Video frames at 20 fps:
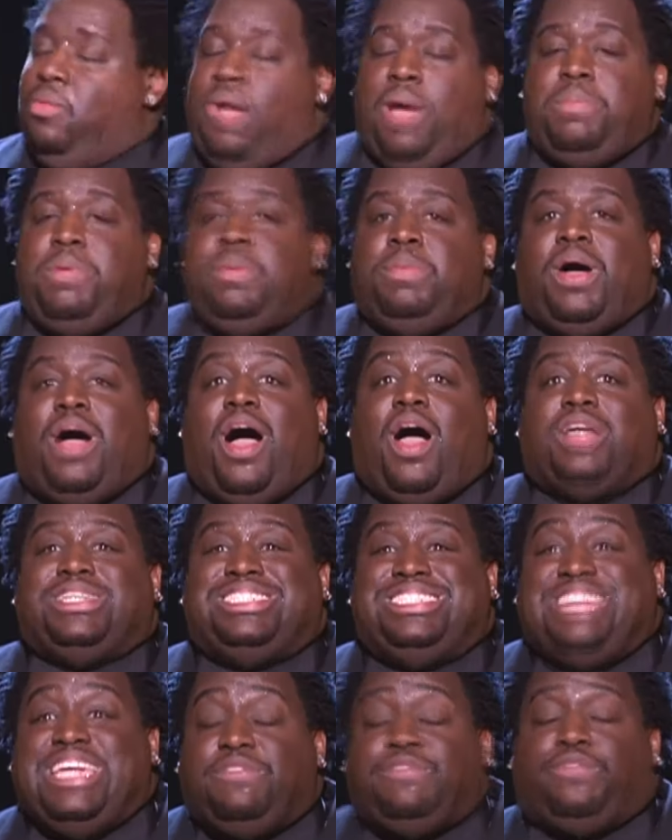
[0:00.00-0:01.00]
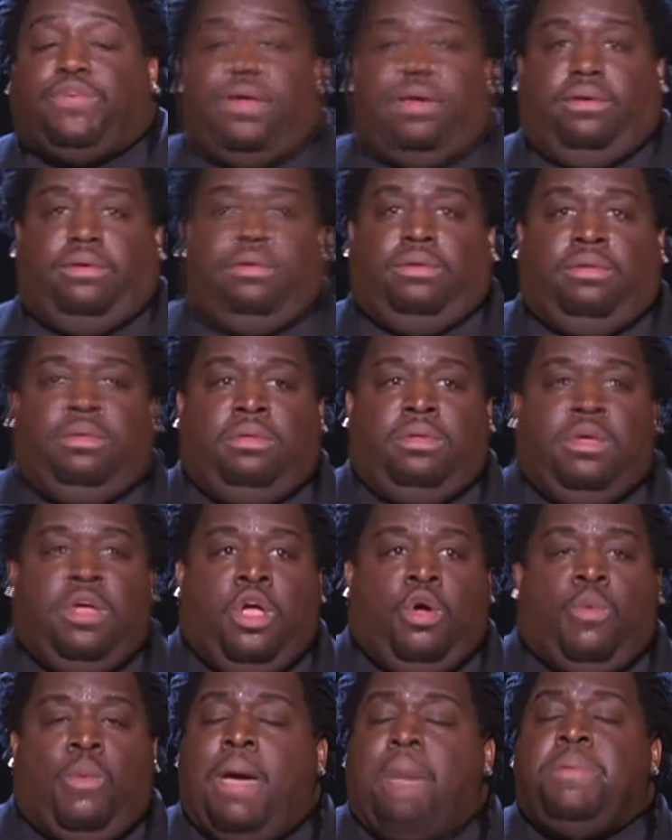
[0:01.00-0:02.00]
White people are different.
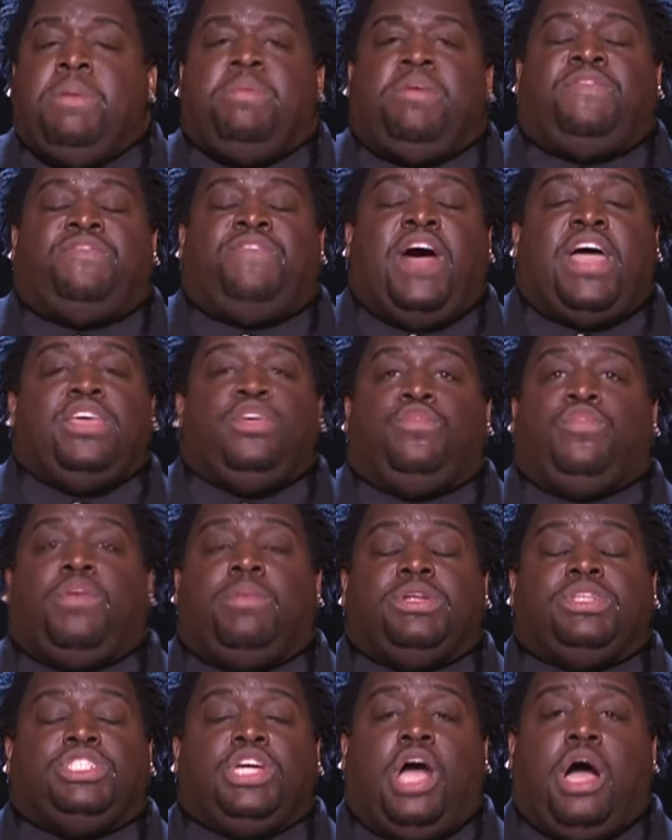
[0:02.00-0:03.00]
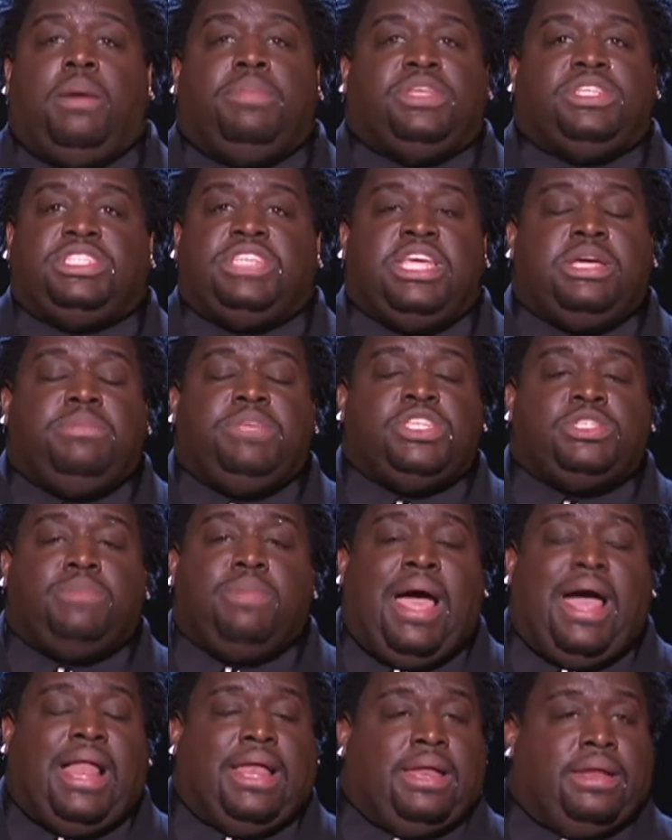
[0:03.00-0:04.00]
White people fire you from a job and still be
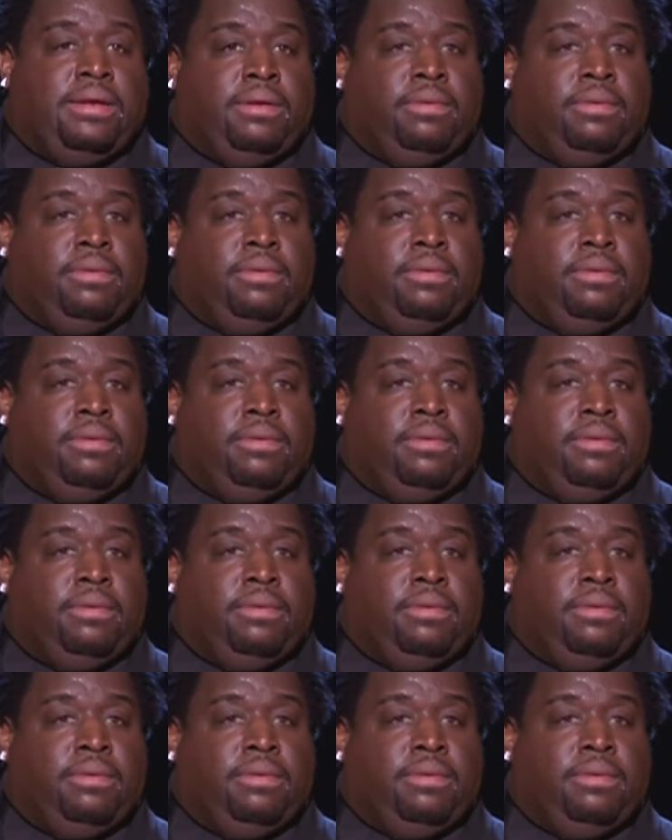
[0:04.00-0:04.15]
smiling.